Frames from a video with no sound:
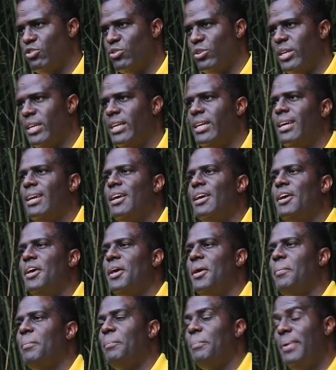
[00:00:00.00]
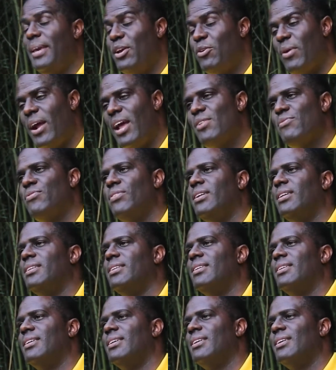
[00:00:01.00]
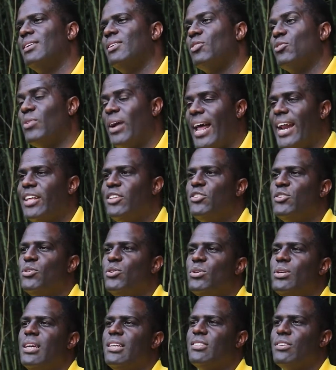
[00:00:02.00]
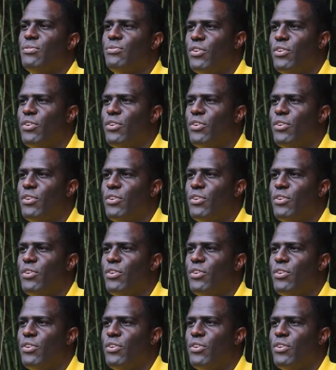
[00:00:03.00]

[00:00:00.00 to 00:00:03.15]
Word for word: three, be grateful. Gratitude is a